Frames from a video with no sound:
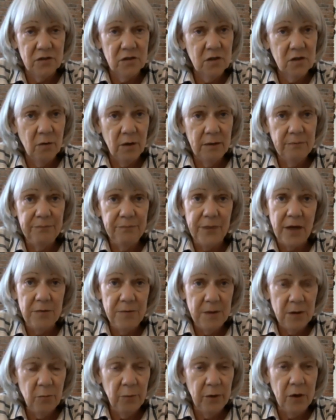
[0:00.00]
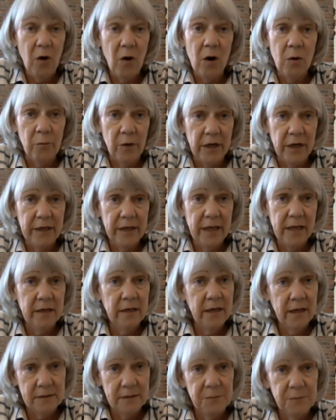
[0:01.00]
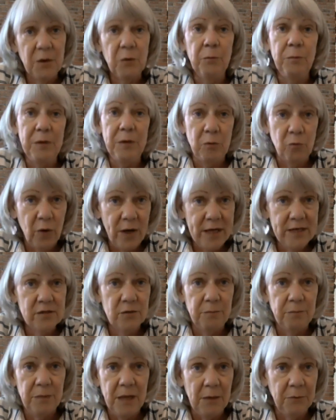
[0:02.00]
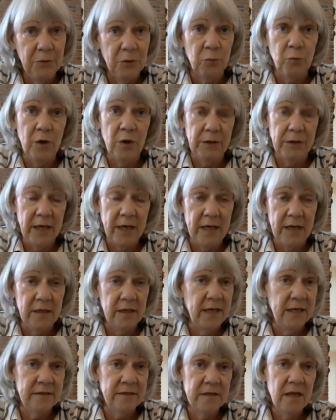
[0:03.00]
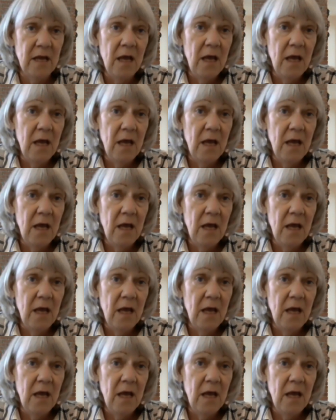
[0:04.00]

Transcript: So I think we are running candidates, but it would be great to be able to run candidates